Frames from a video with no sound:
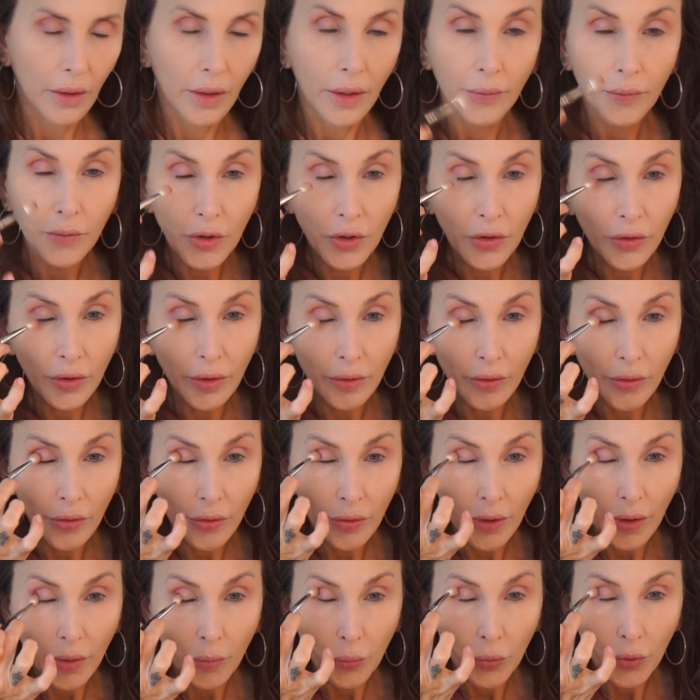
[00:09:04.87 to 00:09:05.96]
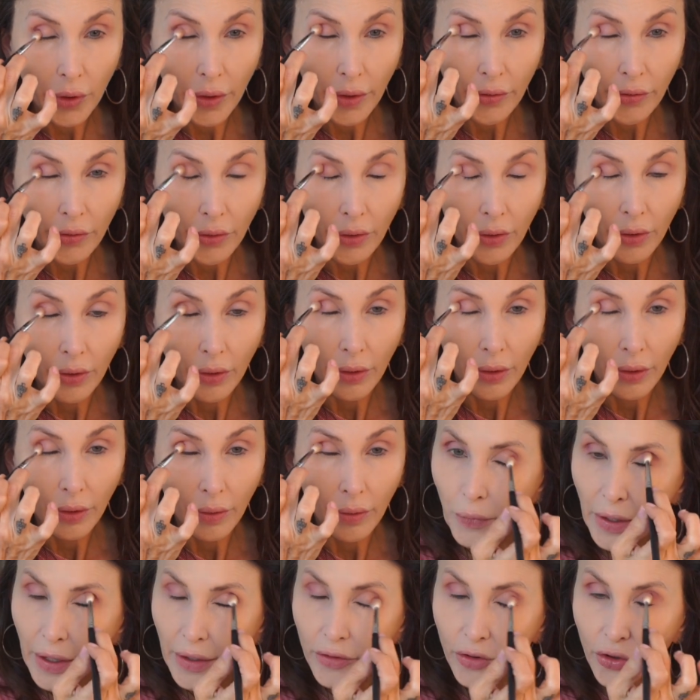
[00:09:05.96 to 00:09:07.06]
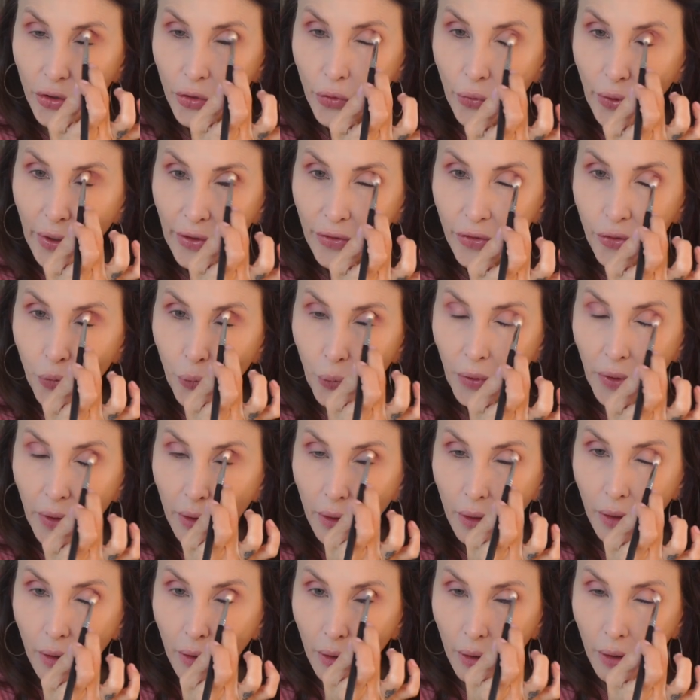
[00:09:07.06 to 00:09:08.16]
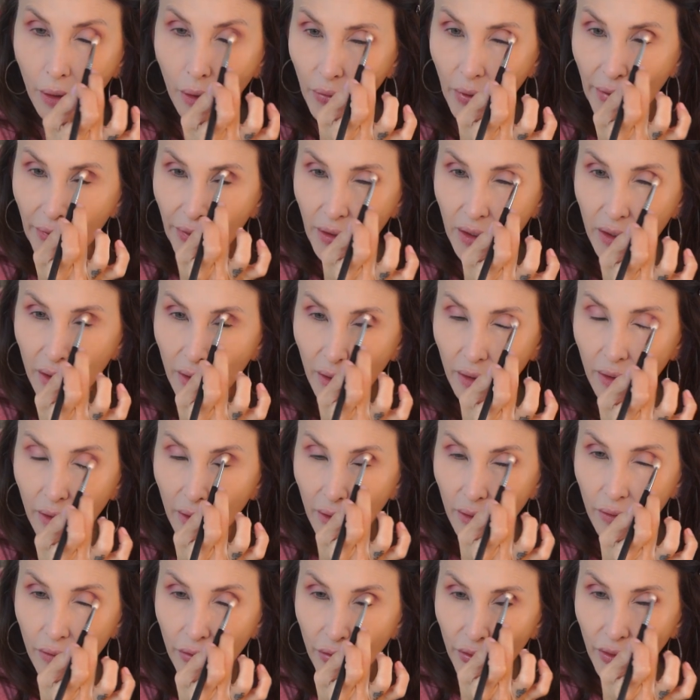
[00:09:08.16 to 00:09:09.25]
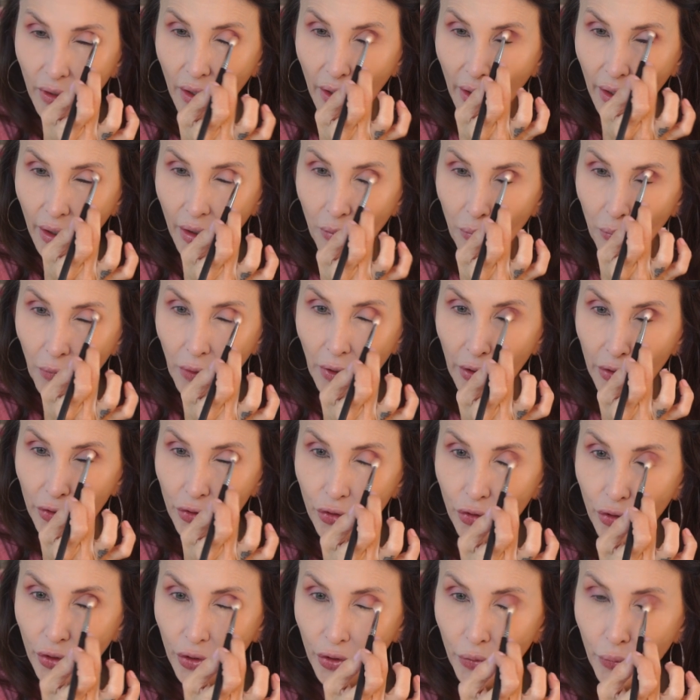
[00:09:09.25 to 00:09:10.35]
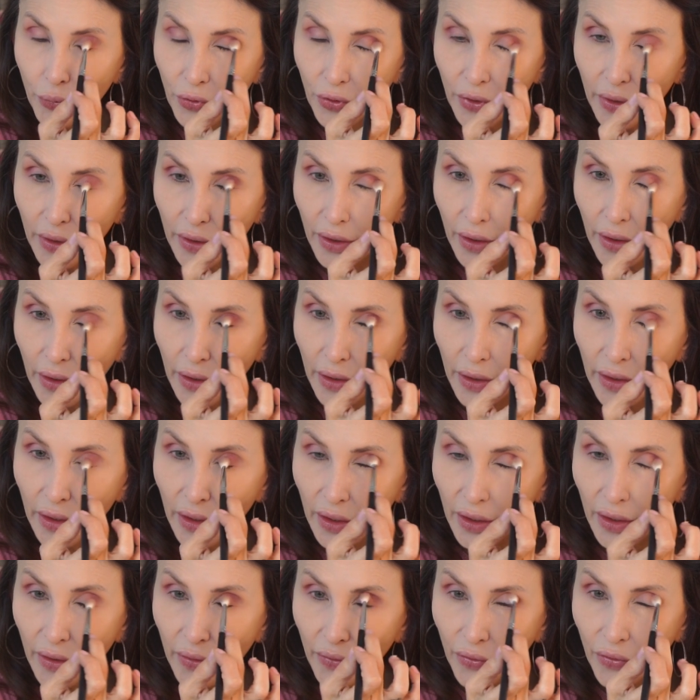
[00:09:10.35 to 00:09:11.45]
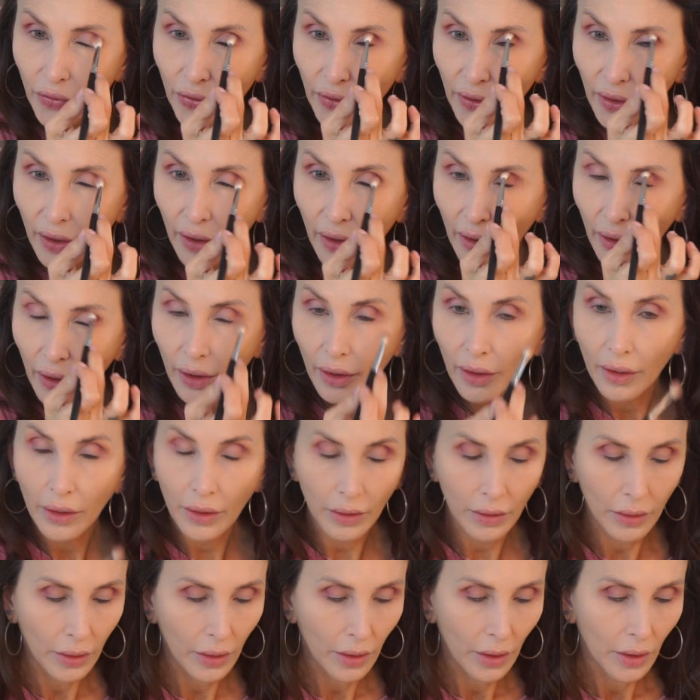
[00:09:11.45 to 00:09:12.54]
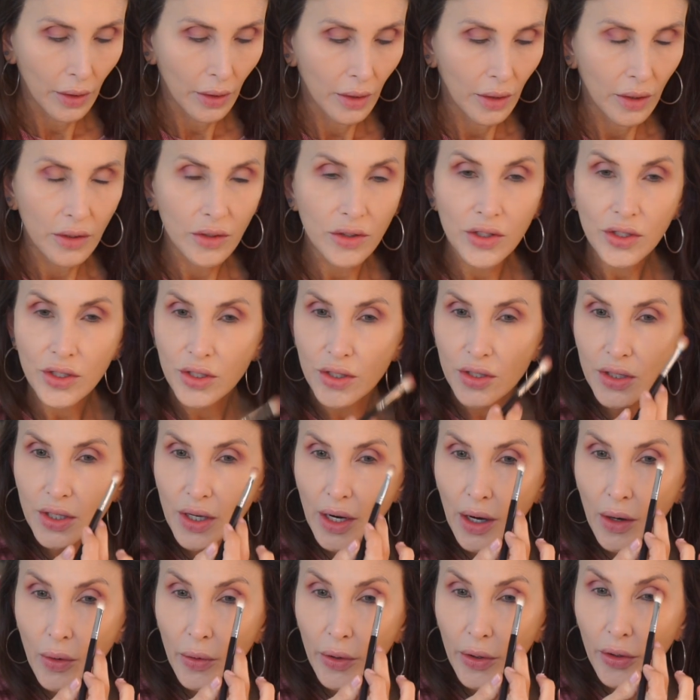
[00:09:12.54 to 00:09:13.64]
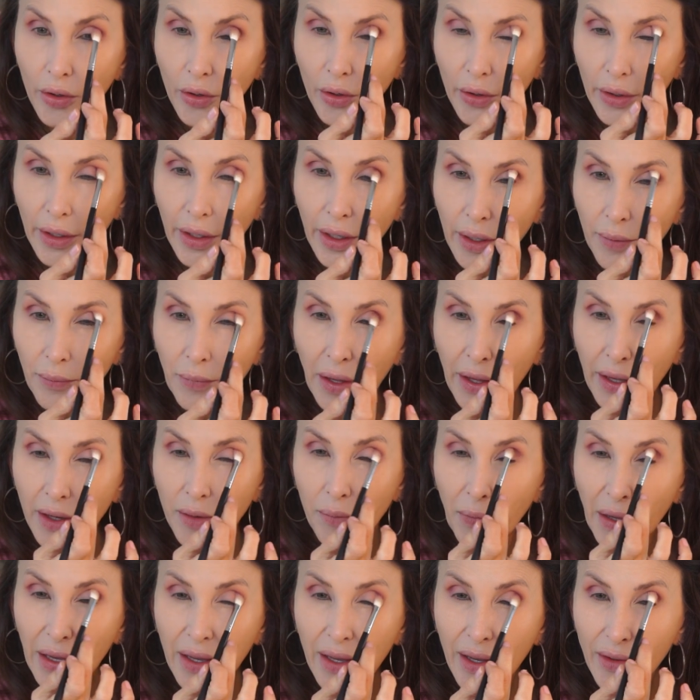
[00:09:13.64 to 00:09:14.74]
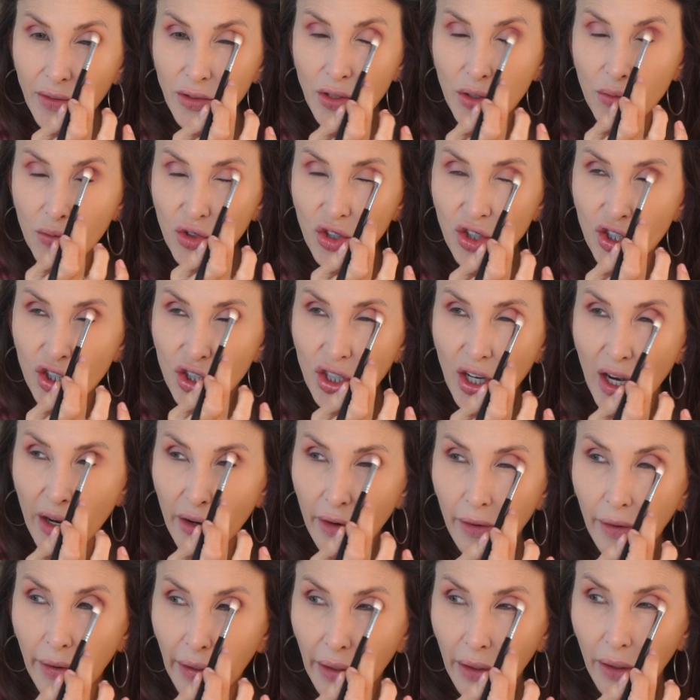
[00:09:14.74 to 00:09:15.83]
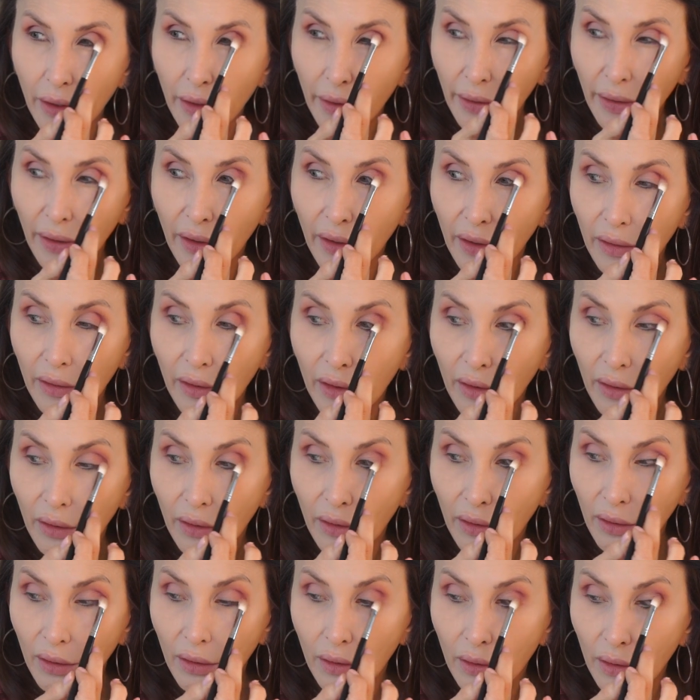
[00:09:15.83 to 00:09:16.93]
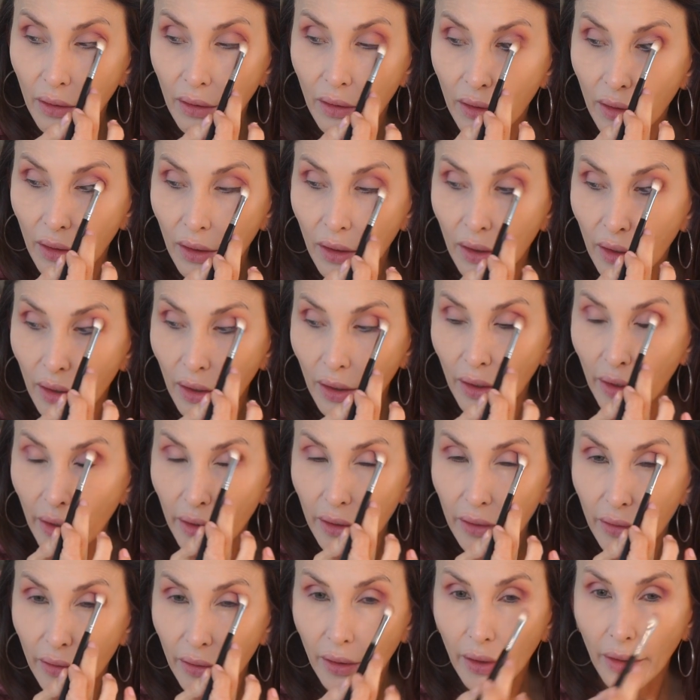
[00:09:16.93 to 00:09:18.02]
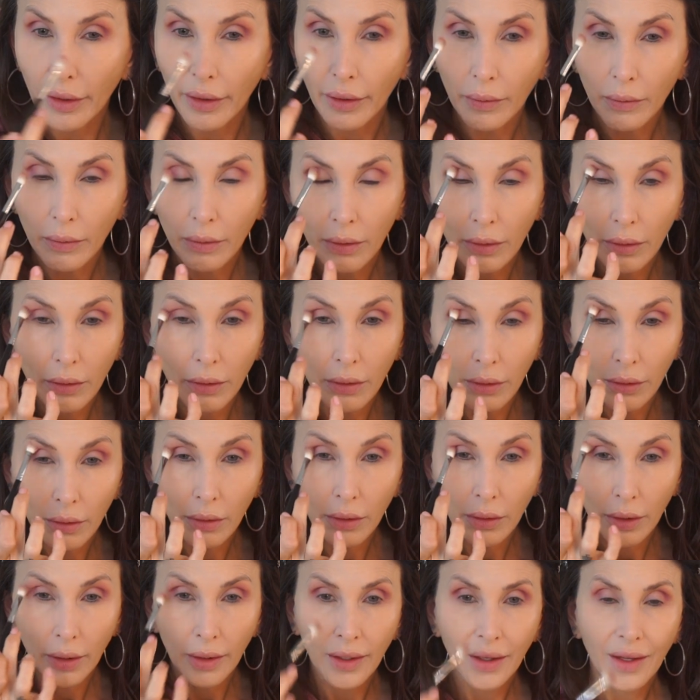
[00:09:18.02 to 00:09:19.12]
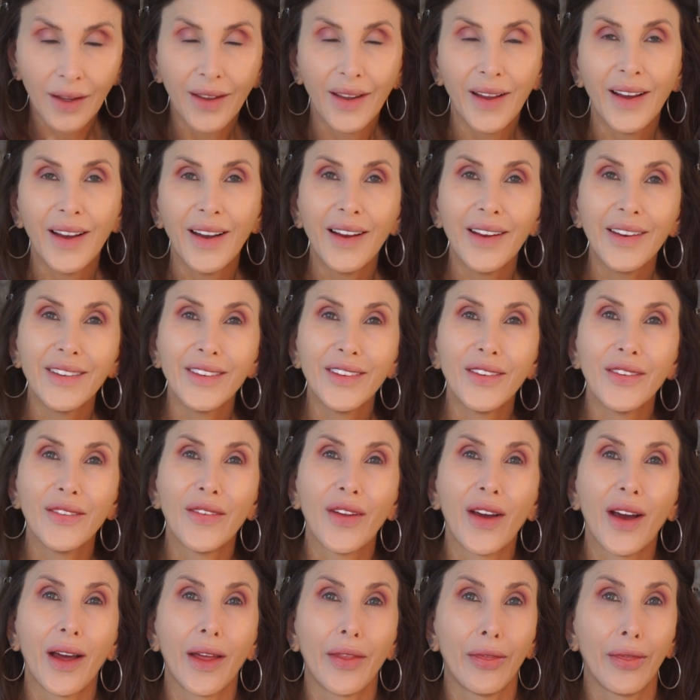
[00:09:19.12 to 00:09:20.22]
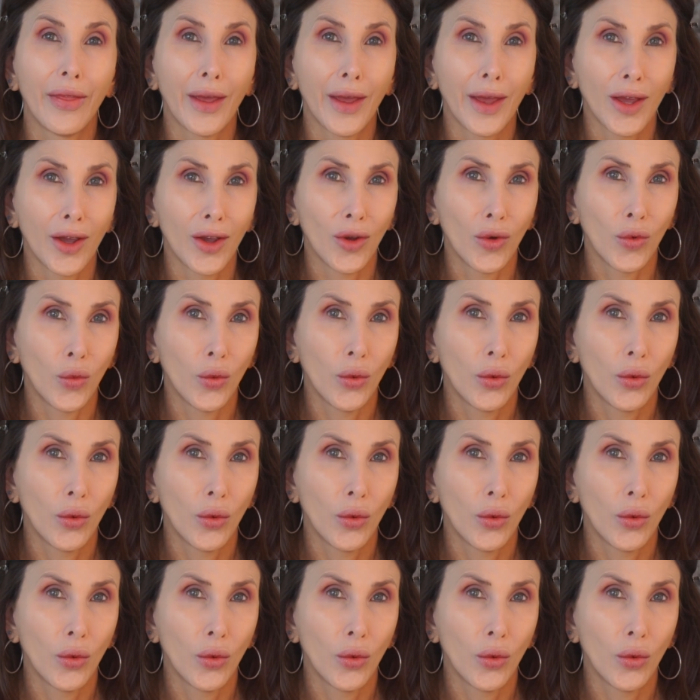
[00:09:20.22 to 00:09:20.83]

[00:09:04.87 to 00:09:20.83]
I'm using the same brush. Back to the recipe. So I think it's got mushrooms and onions and sour cream, and it may have some sherry in it. I don't know. I do not know.